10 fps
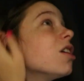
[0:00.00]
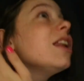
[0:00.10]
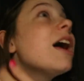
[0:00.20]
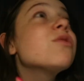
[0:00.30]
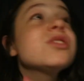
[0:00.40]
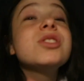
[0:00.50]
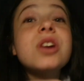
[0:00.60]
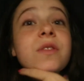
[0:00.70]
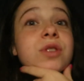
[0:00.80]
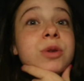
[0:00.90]
Klaus
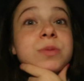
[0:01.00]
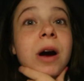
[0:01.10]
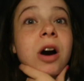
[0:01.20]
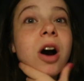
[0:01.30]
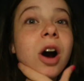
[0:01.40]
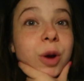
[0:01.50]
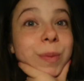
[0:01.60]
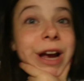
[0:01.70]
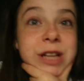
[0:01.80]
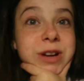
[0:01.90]
deserves so much better. I hope
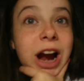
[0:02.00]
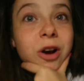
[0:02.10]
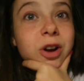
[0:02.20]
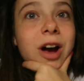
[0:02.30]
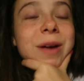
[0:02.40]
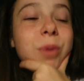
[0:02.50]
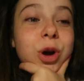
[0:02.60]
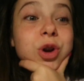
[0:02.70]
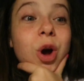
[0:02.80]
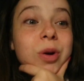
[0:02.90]
he gets with Caroline,
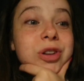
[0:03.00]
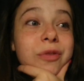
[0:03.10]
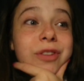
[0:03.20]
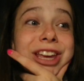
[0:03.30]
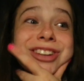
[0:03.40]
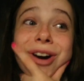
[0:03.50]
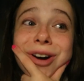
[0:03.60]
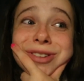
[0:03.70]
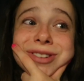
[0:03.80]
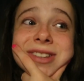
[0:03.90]
but no, I don't think he
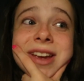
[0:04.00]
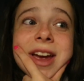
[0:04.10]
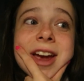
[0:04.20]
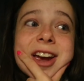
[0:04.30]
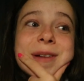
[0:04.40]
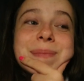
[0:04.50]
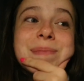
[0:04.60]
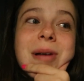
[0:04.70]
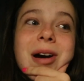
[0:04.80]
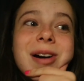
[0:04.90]
does.
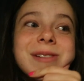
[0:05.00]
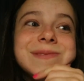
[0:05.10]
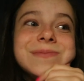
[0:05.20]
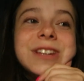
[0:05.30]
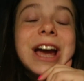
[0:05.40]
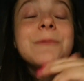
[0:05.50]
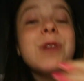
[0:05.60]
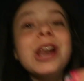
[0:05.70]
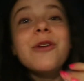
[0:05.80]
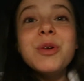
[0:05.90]
But yeah,
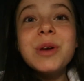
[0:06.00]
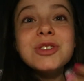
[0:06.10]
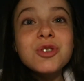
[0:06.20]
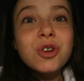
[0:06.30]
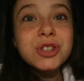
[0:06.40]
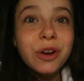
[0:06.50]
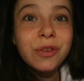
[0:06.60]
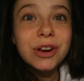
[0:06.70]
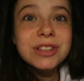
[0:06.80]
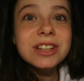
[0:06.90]
I love it when they do
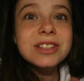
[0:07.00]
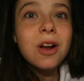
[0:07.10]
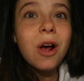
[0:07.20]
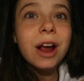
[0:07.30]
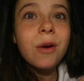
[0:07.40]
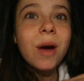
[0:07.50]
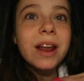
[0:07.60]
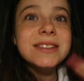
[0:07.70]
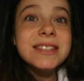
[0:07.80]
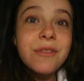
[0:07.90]
crossovers. So like
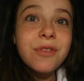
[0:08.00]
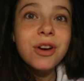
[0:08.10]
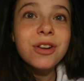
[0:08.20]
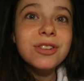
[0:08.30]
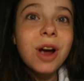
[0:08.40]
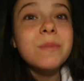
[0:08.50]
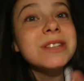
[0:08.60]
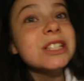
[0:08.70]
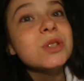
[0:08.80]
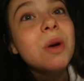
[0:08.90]
when Stefan comes
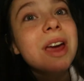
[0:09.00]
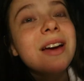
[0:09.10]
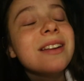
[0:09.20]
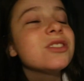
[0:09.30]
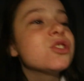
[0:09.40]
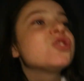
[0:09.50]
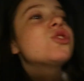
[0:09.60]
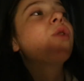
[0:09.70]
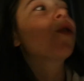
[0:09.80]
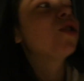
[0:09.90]
into it and it's just
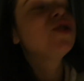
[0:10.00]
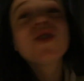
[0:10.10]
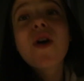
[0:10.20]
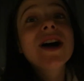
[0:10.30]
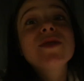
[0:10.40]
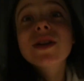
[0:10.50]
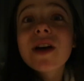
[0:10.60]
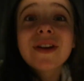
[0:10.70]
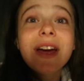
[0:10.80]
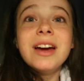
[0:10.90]
so good, you guys would
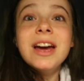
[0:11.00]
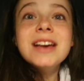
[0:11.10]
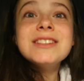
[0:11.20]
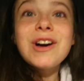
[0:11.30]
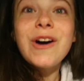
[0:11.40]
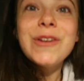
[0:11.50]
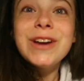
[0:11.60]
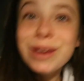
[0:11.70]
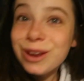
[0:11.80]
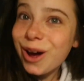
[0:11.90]
love it. So,
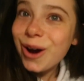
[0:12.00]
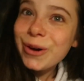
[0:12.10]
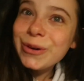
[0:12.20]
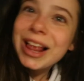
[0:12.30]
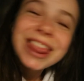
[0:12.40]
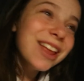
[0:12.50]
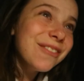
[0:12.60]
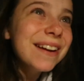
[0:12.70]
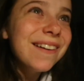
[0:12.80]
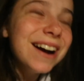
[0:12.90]
you know,
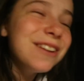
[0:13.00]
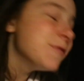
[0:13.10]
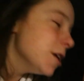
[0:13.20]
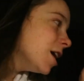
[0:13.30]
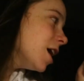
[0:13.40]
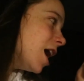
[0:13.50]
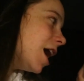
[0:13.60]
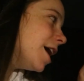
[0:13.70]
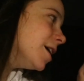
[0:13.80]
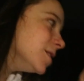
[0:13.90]
loving life.
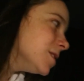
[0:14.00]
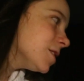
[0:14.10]
And